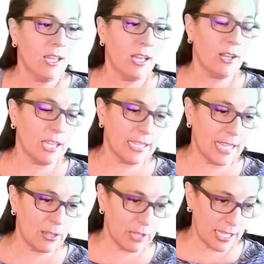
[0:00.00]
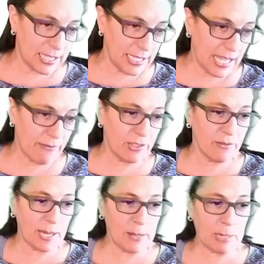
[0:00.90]
And then you get 11
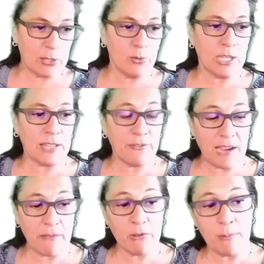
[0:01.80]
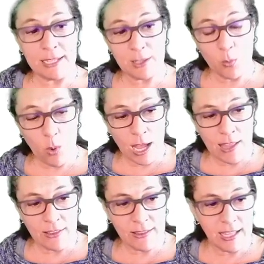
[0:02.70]
divided by 2, you get 5, remainder
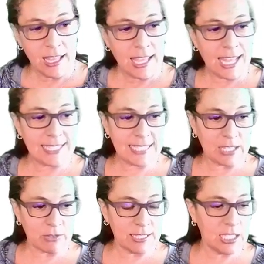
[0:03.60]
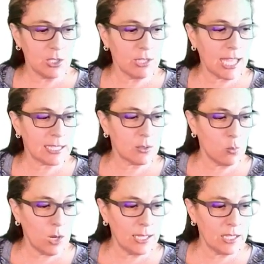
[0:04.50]
1, etc. Until you get
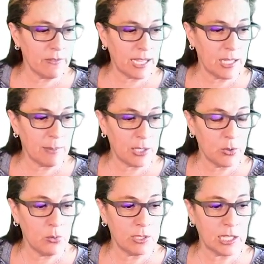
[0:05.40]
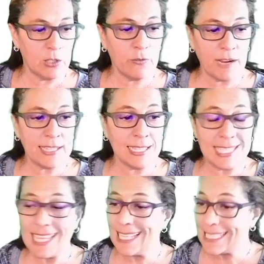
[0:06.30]
1 divided by 2, and then you finally
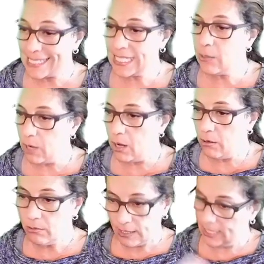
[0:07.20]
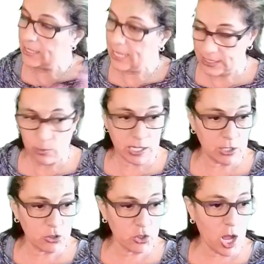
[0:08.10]
get 0, and then that's when
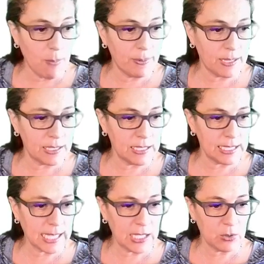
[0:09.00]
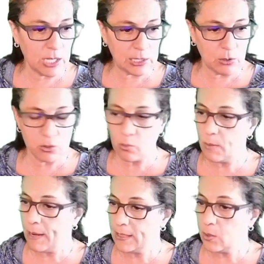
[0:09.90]
you stop. And in this case, you get also
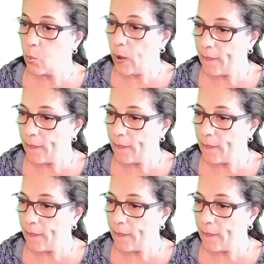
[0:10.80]
remainder 1.